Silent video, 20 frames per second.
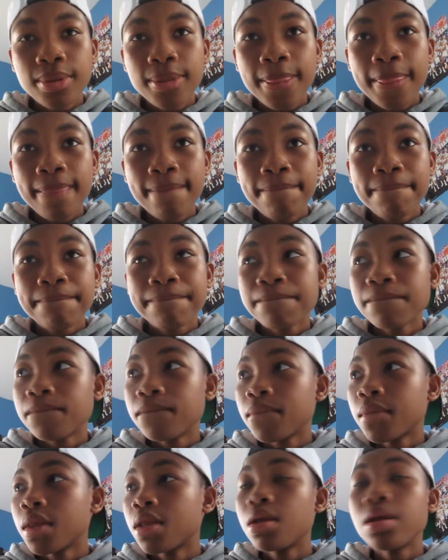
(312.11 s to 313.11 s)
How can I help
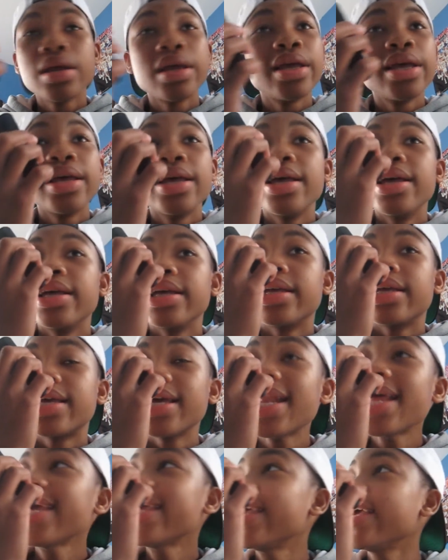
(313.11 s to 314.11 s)
you?
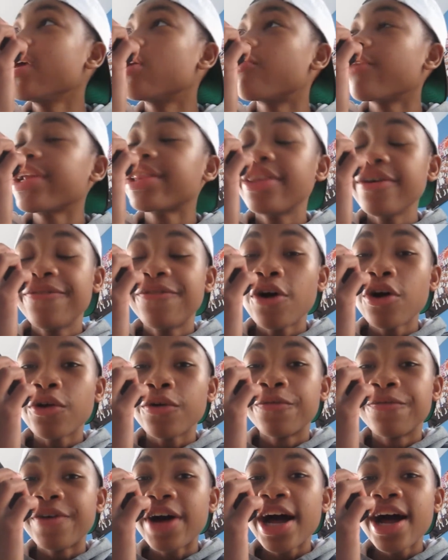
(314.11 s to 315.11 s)
Can I get Grand Theft
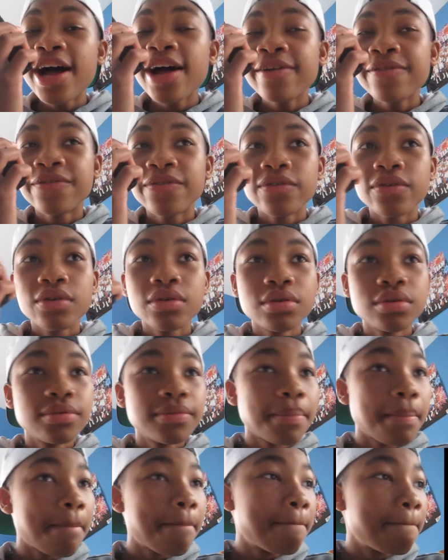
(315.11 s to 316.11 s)
Auto five? You
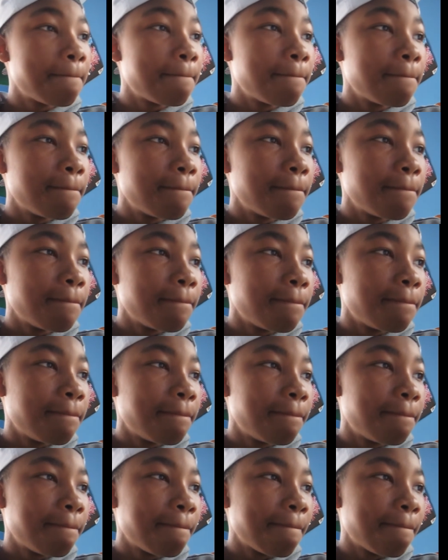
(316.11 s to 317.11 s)
sure can when it
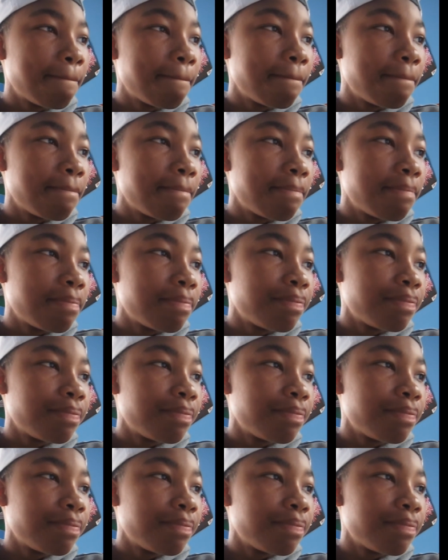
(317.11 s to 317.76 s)
comes out in September.